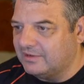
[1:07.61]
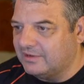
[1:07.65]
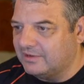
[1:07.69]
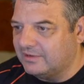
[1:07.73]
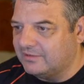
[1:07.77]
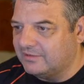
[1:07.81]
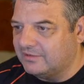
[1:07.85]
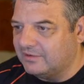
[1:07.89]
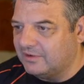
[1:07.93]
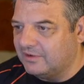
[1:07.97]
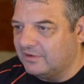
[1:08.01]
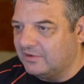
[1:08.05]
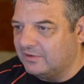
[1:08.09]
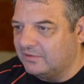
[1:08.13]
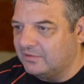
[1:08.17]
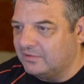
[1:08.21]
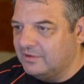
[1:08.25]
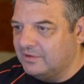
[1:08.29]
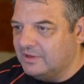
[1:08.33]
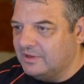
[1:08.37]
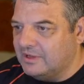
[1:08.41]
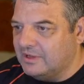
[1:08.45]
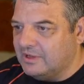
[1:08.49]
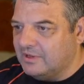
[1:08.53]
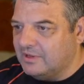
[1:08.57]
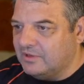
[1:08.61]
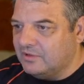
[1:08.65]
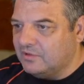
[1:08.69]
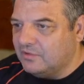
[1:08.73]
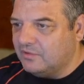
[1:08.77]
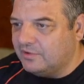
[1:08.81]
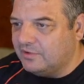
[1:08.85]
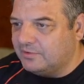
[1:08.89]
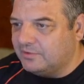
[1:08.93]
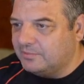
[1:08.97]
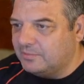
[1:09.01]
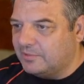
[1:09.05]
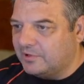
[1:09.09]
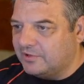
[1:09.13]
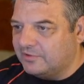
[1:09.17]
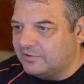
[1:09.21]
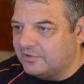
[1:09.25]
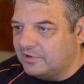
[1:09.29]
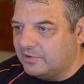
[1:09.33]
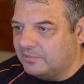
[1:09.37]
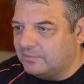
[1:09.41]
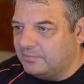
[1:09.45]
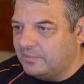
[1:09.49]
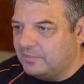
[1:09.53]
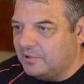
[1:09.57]
So CoinSpot's
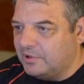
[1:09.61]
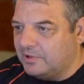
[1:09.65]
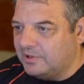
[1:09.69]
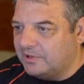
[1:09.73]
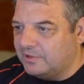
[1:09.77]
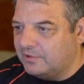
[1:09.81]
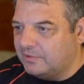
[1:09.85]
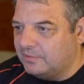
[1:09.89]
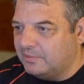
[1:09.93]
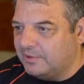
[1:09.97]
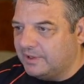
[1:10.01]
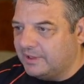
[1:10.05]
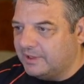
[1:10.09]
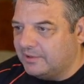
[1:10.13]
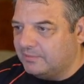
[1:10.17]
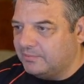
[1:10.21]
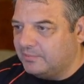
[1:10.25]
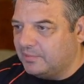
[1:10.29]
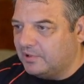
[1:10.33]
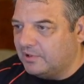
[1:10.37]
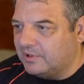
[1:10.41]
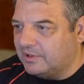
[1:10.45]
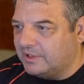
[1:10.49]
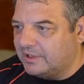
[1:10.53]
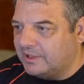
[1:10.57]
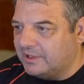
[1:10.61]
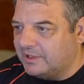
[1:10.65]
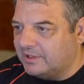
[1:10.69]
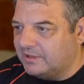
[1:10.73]
got Poly,